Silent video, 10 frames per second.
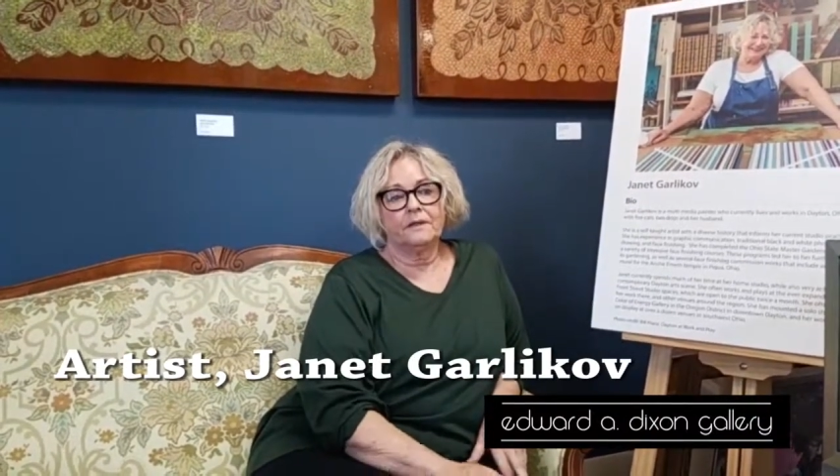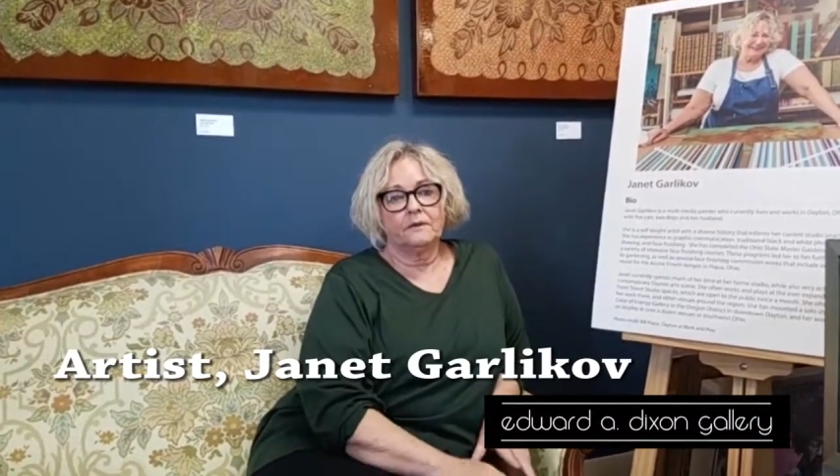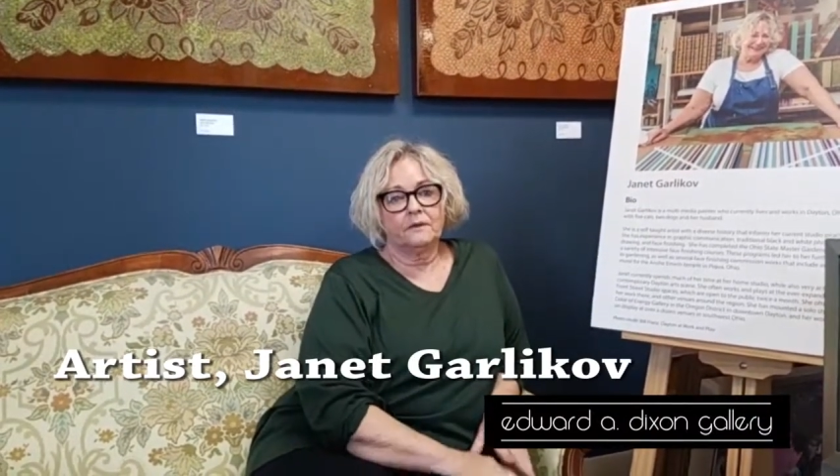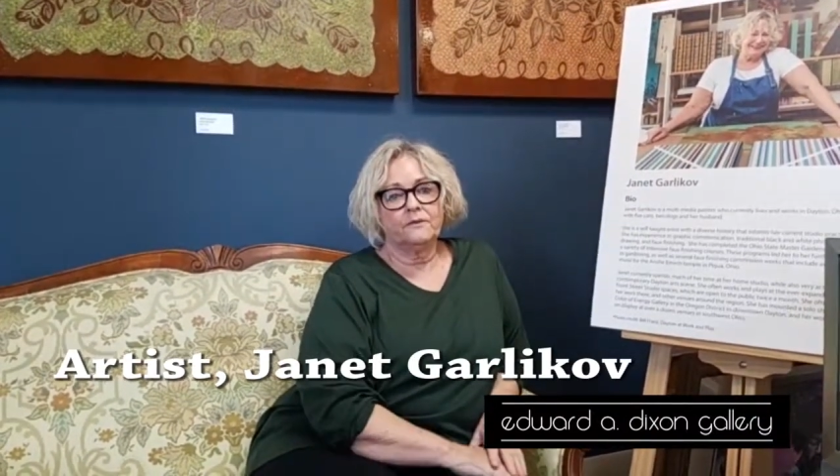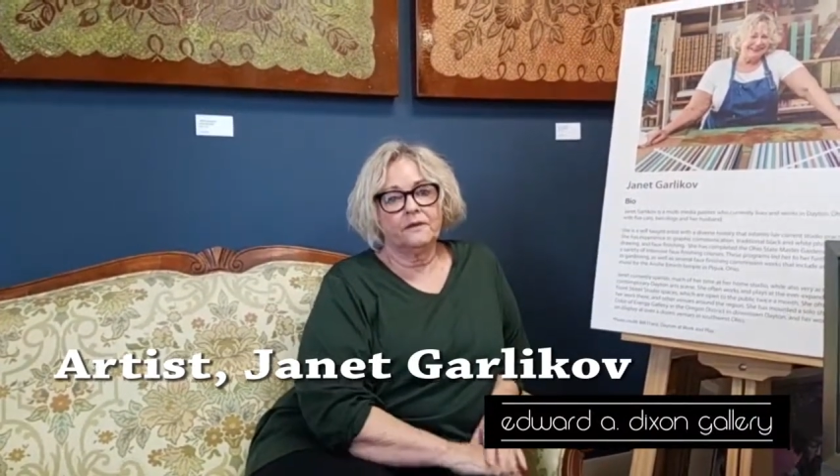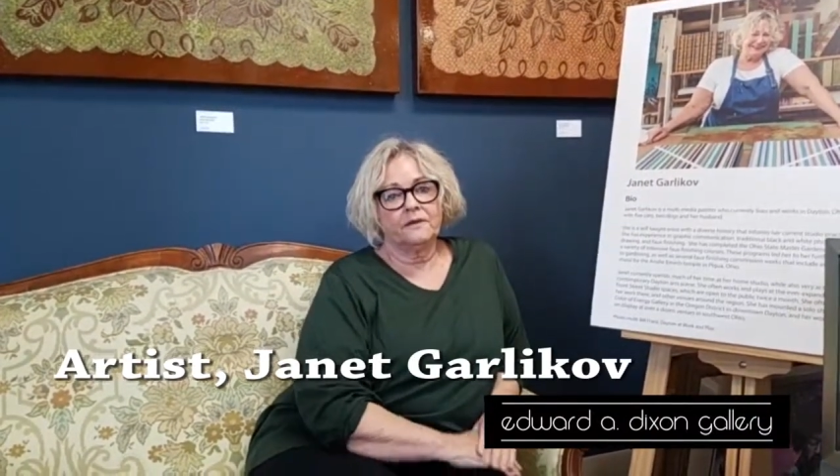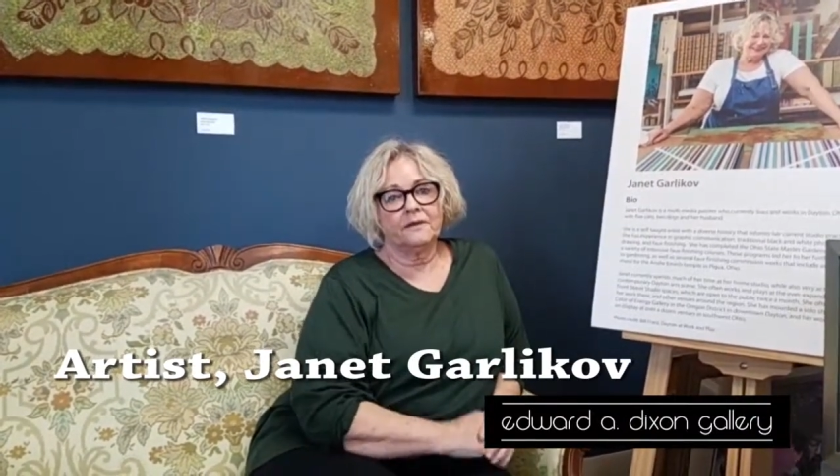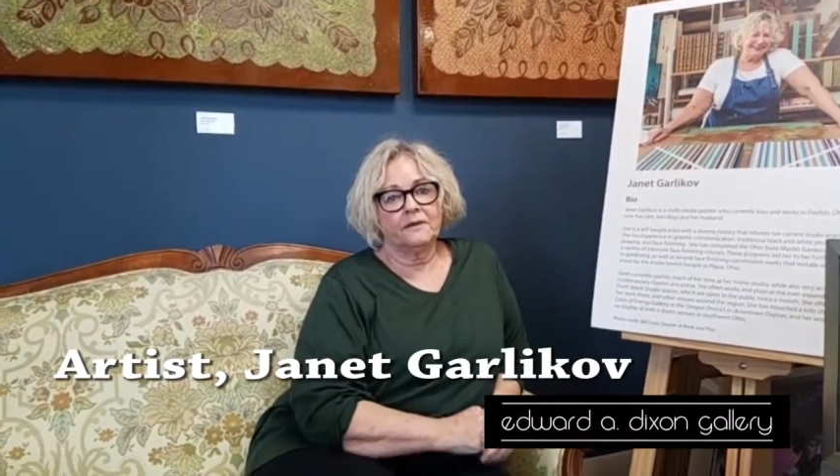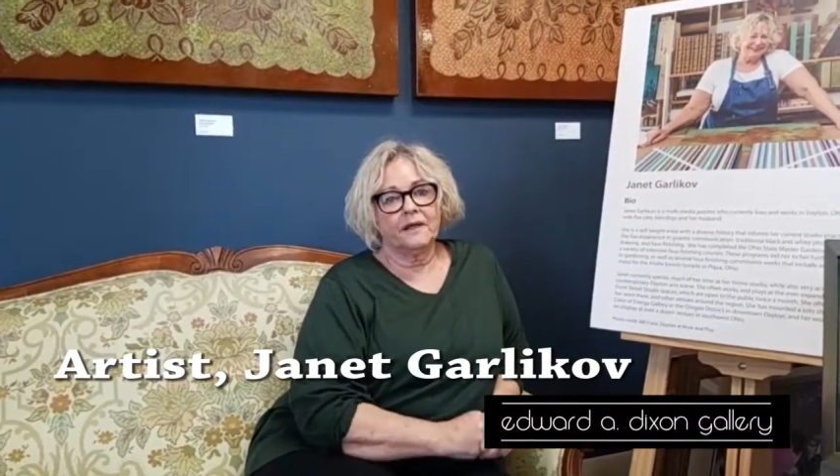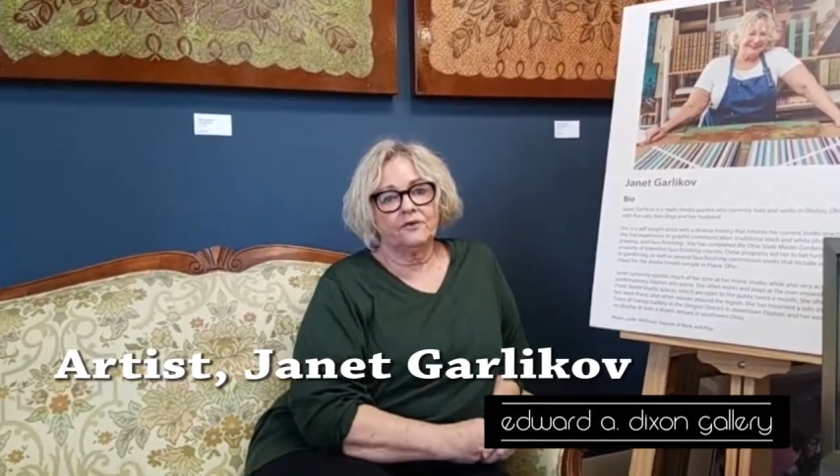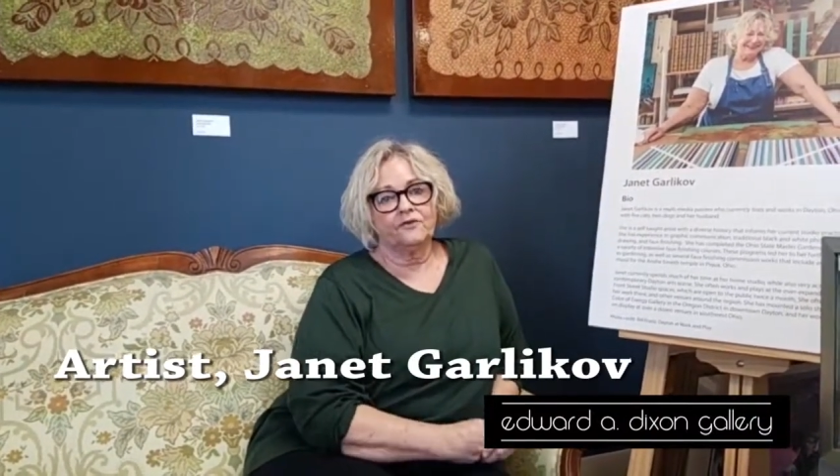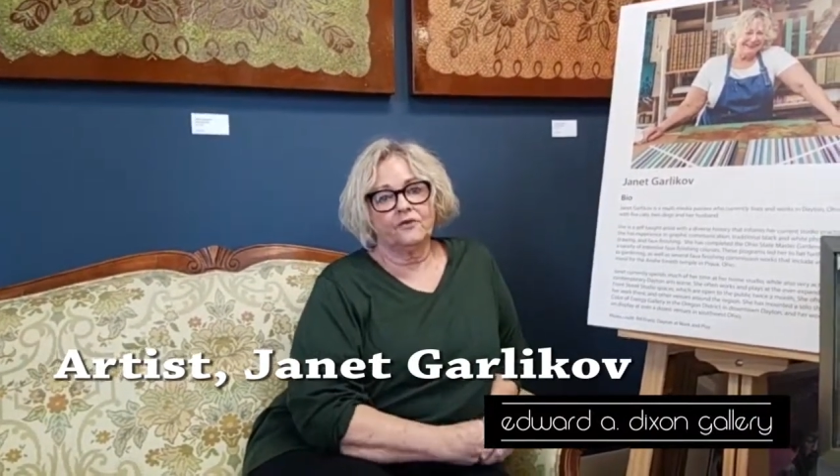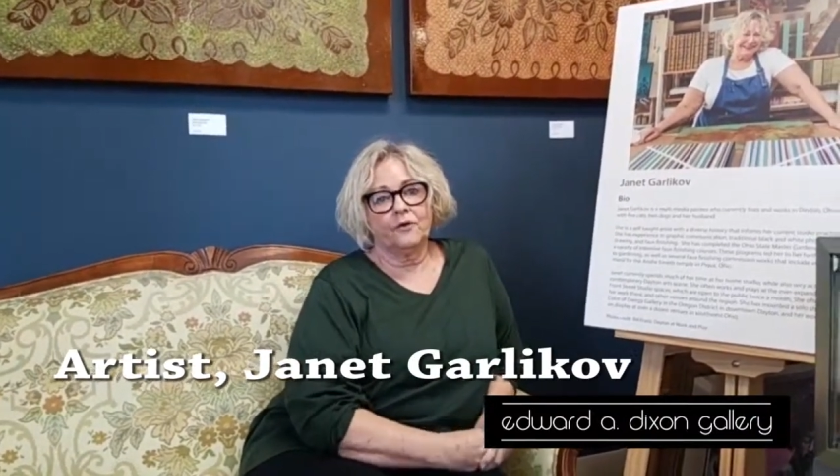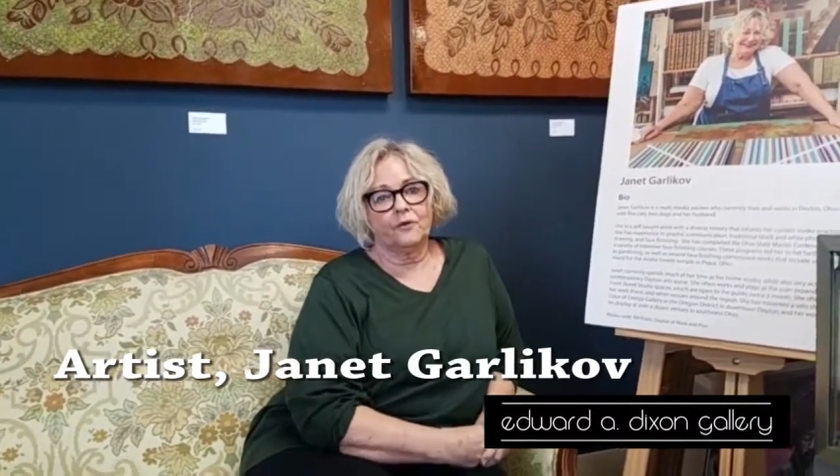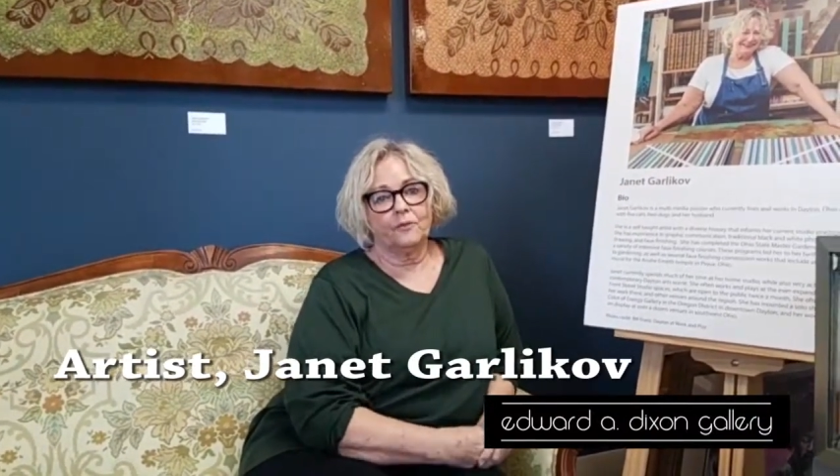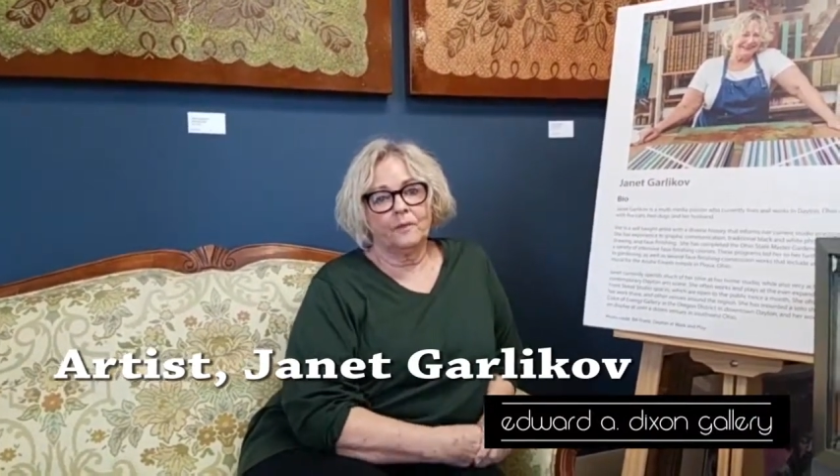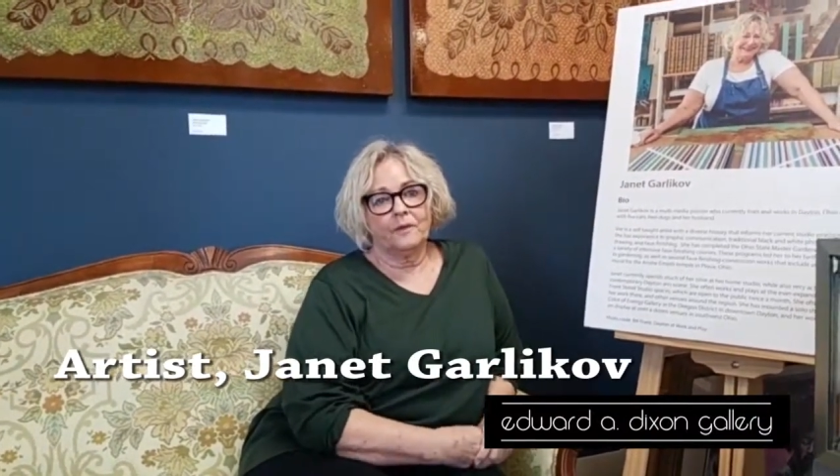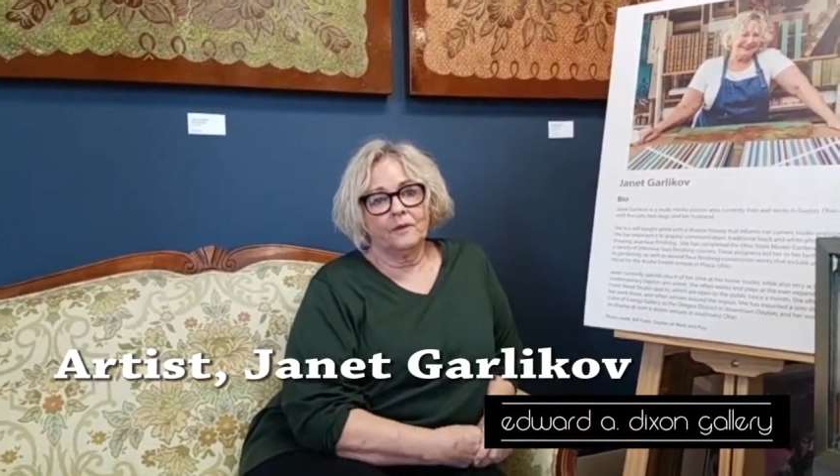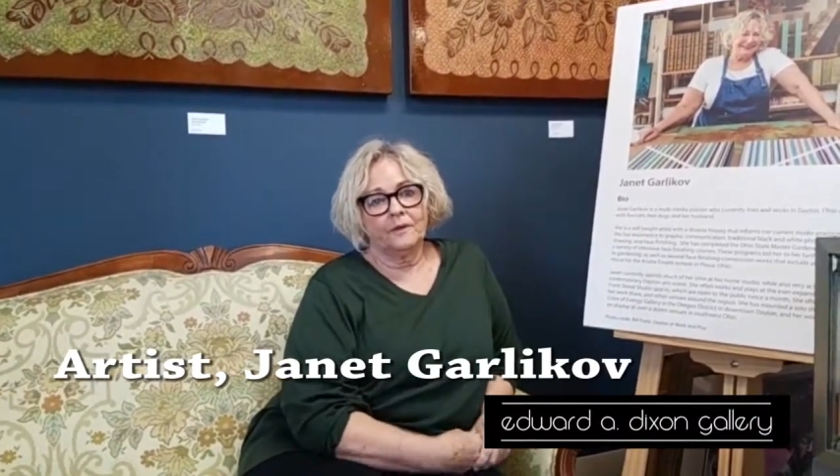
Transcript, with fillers: included in that show.